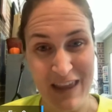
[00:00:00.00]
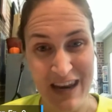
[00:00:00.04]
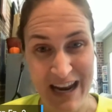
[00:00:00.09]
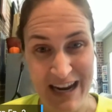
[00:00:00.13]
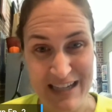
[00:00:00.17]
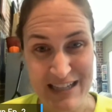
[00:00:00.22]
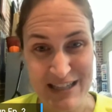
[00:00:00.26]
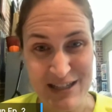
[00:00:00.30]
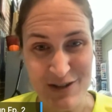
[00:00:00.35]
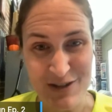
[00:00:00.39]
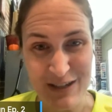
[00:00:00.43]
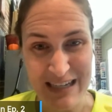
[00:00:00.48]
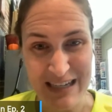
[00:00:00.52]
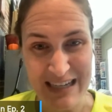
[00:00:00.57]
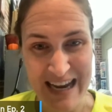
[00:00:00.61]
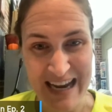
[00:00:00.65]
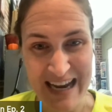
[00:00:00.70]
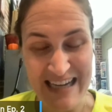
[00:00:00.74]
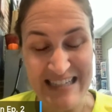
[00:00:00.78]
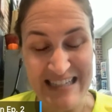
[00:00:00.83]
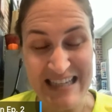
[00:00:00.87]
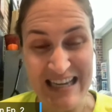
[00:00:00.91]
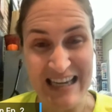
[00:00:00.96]
next 30
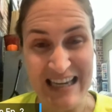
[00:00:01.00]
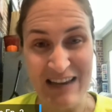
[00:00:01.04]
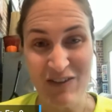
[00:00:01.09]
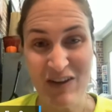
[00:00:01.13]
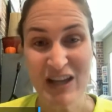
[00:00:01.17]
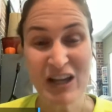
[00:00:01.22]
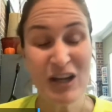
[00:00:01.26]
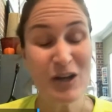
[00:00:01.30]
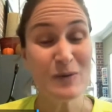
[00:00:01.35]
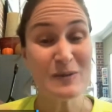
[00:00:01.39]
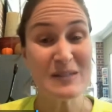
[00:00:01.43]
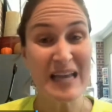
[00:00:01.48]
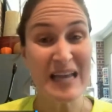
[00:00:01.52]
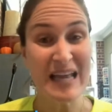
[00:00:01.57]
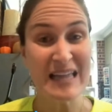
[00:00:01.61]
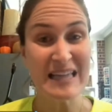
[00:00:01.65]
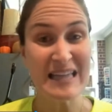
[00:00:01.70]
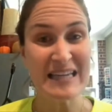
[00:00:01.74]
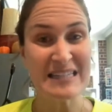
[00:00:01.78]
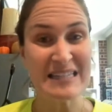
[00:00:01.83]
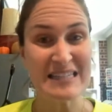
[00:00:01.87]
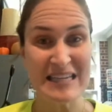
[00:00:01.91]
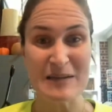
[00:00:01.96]
days, giving you
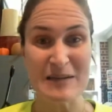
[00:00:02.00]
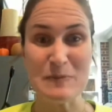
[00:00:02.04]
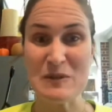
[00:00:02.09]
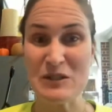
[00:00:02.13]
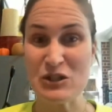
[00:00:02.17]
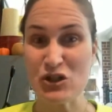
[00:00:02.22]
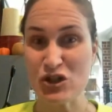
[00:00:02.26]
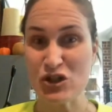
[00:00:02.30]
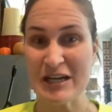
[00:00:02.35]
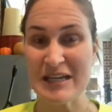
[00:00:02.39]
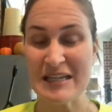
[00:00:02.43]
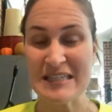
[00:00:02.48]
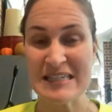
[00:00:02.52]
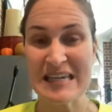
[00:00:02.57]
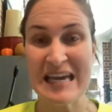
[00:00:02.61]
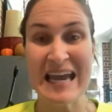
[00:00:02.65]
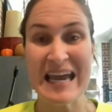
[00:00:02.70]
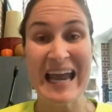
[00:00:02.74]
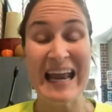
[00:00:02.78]
daily tips, tricks,